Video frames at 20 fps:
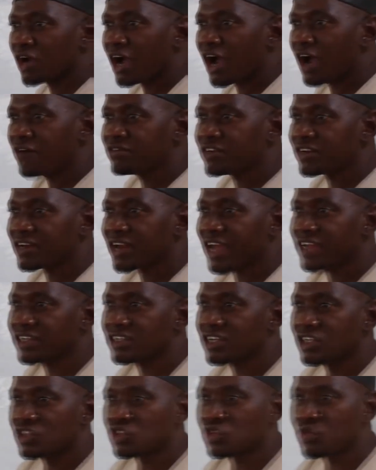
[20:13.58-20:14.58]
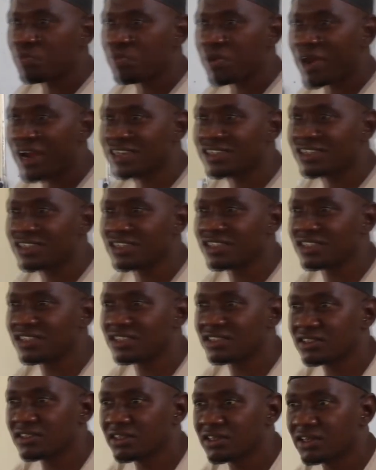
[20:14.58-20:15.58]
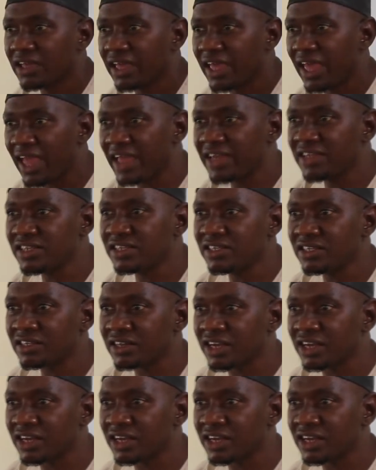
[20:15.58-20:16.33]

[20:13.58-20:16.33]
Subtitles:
have the right to practice any